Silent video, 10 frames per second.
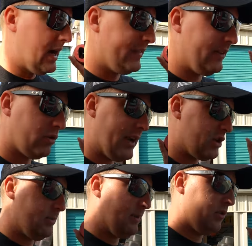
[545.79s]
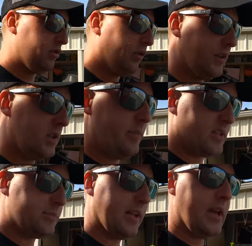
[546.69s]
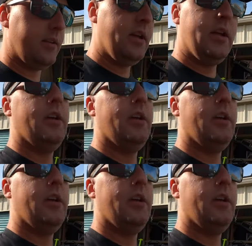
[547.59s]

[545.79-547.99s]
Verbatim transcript: These are not cheap either. These are 50 bucks, but again,